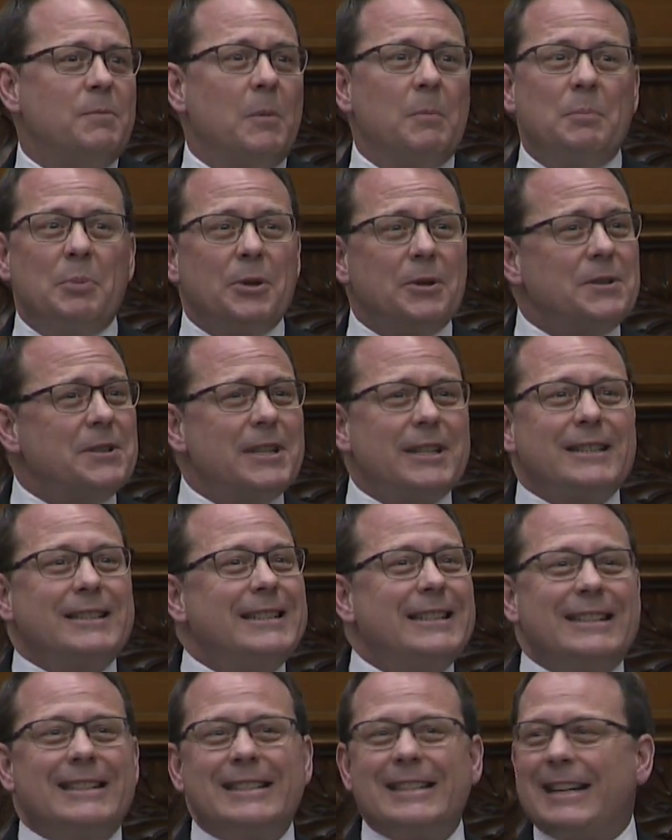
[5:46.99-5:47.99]
but Bill
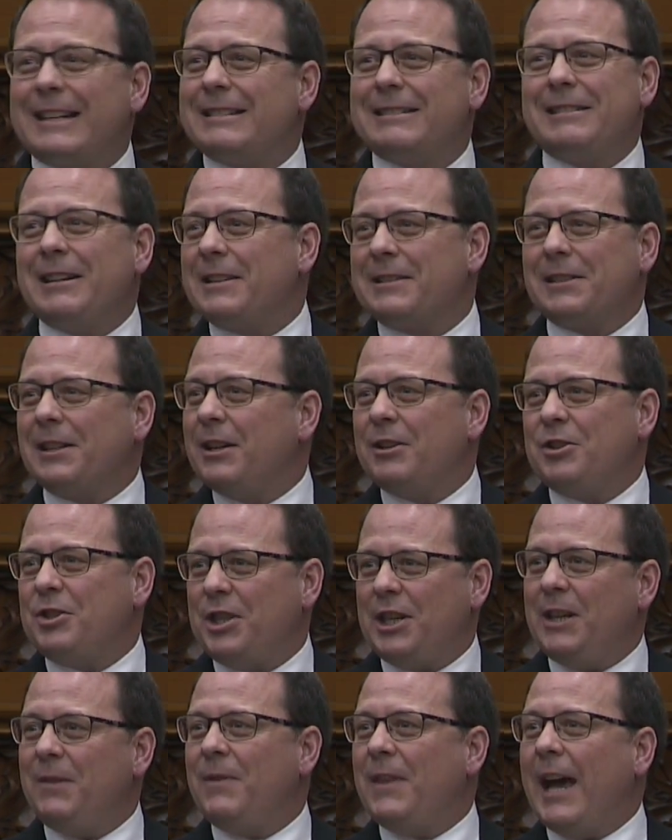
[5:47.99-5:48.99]
66 doesn't
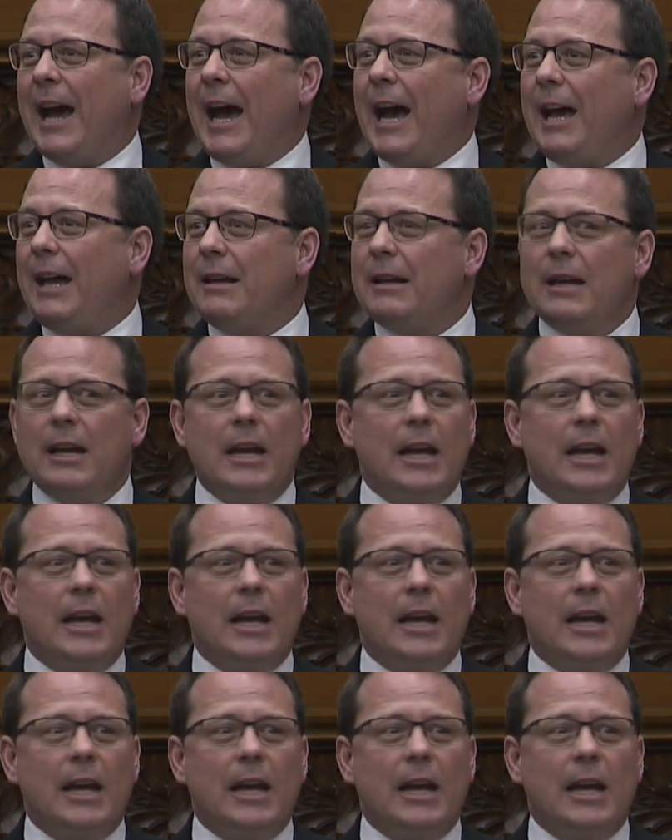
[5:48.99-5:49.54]
achieve that.